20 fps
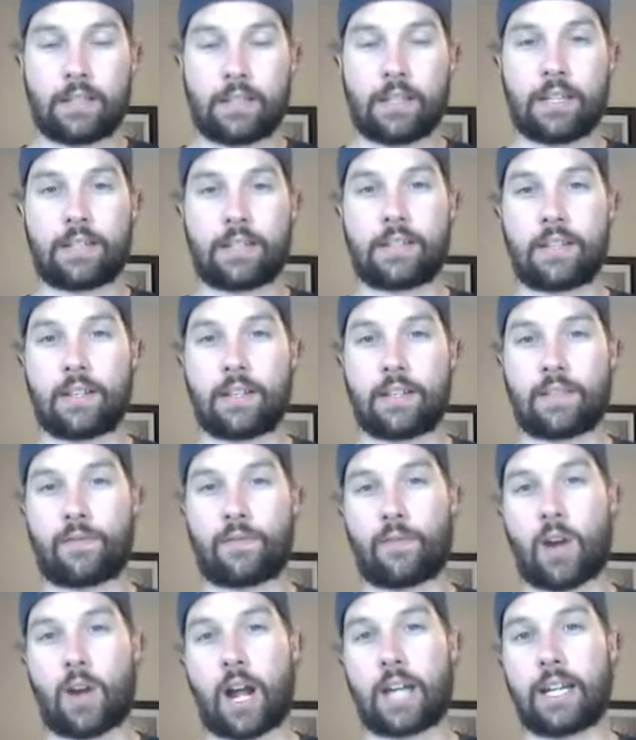This is
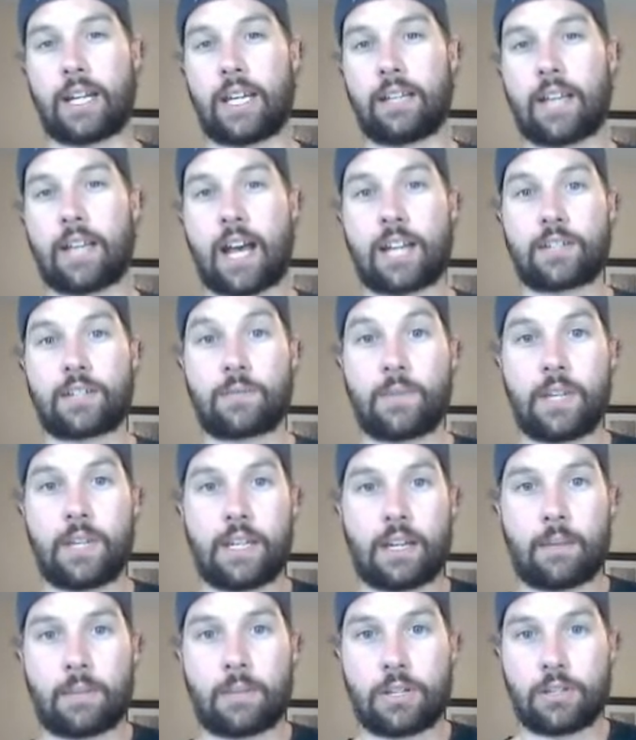Friday last
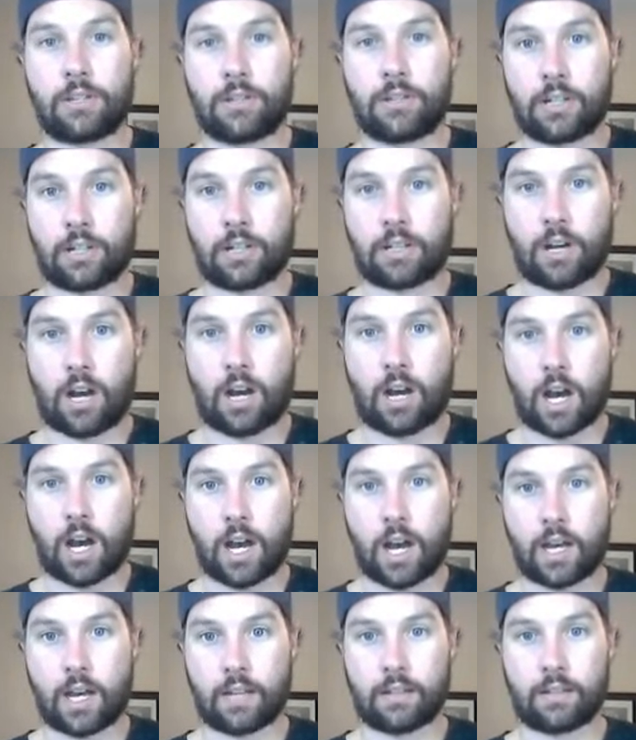week. I mean, you could have
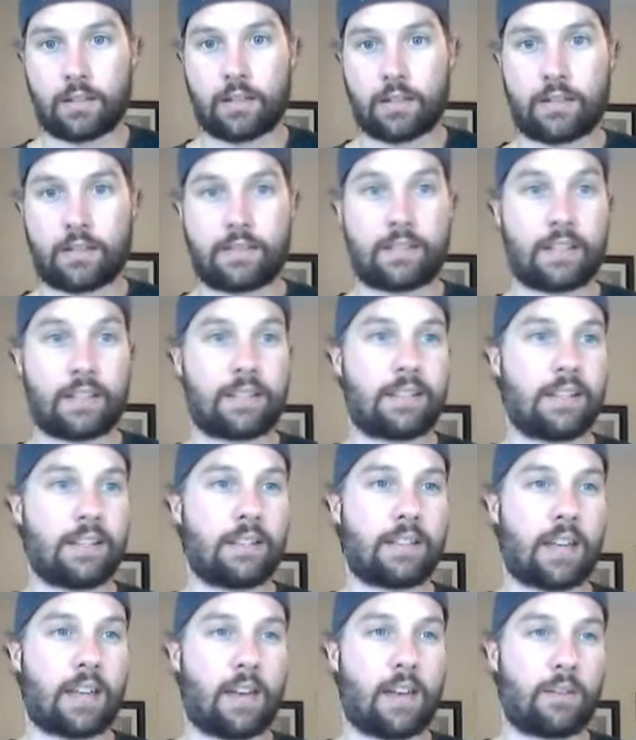caught
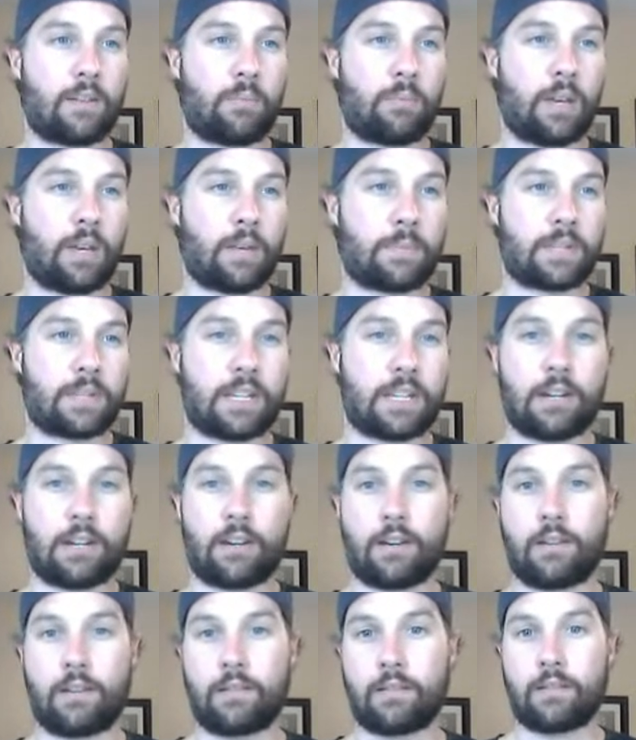67 pips
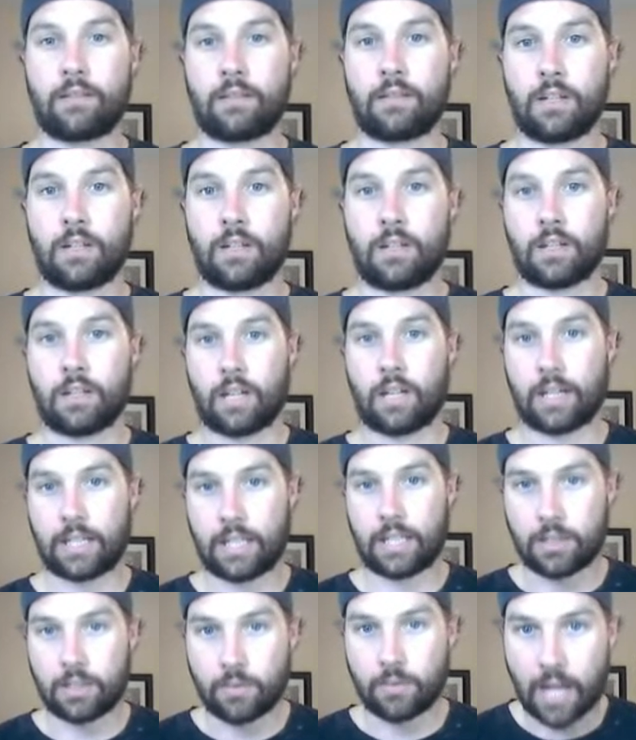here.
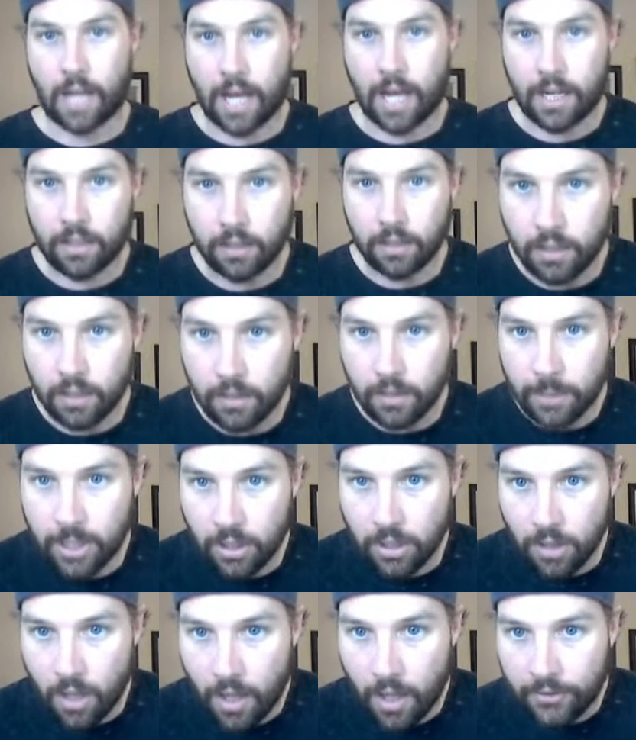Again, you would have had a little bit
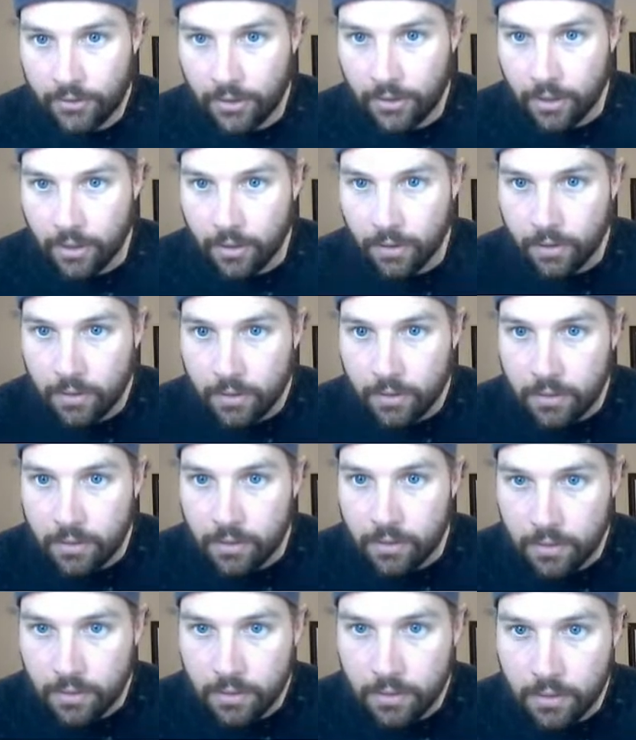of loss here,
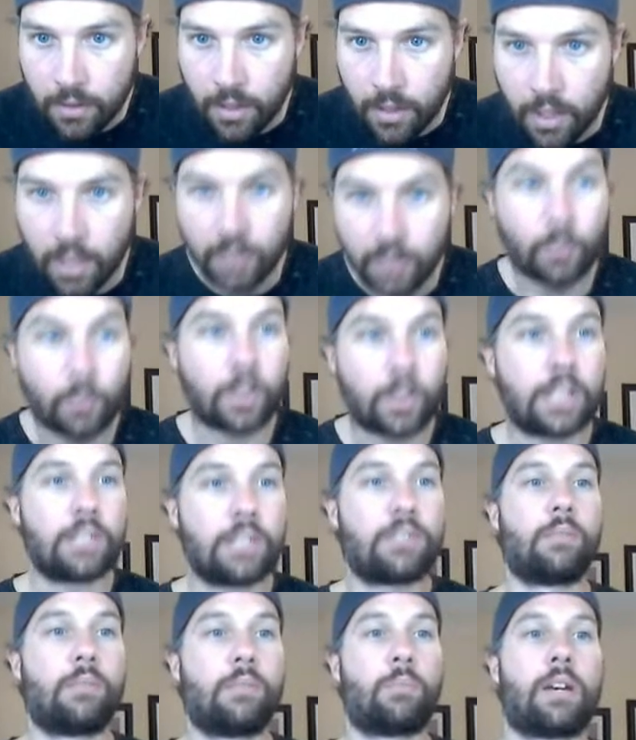
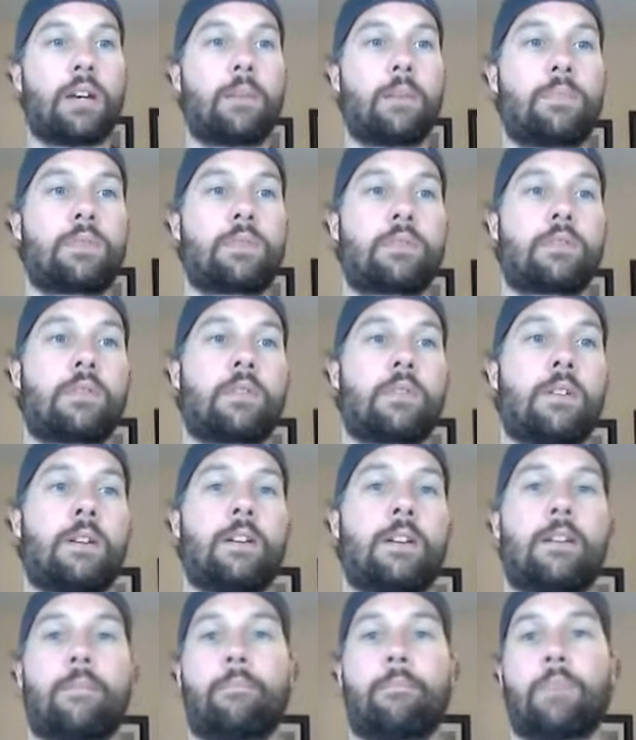22 pips.
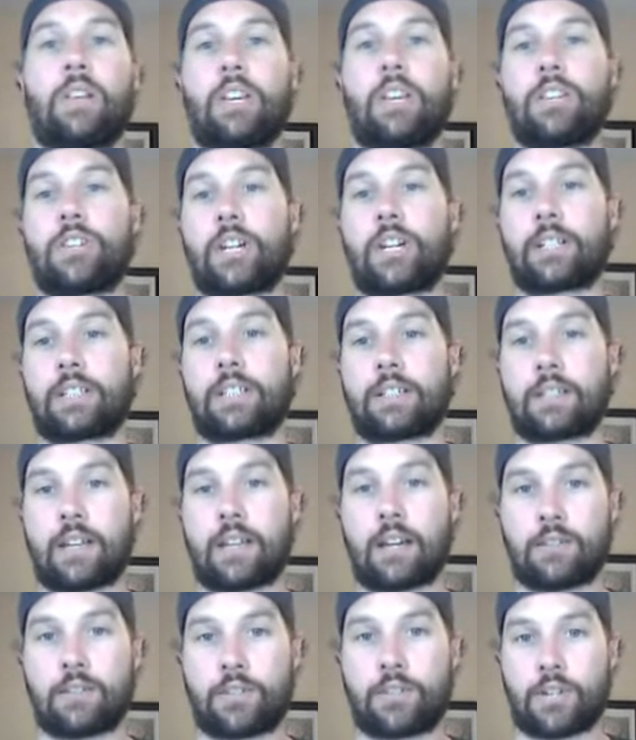But then check this
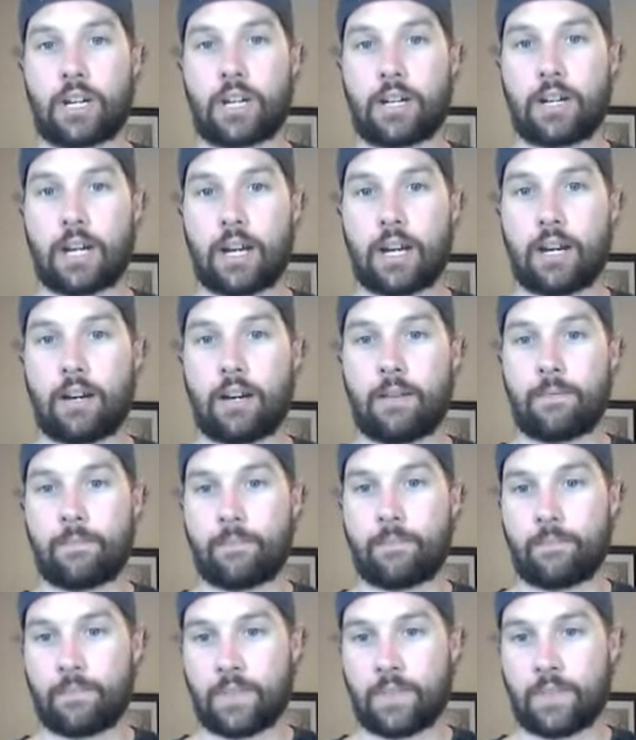out. This trade right here,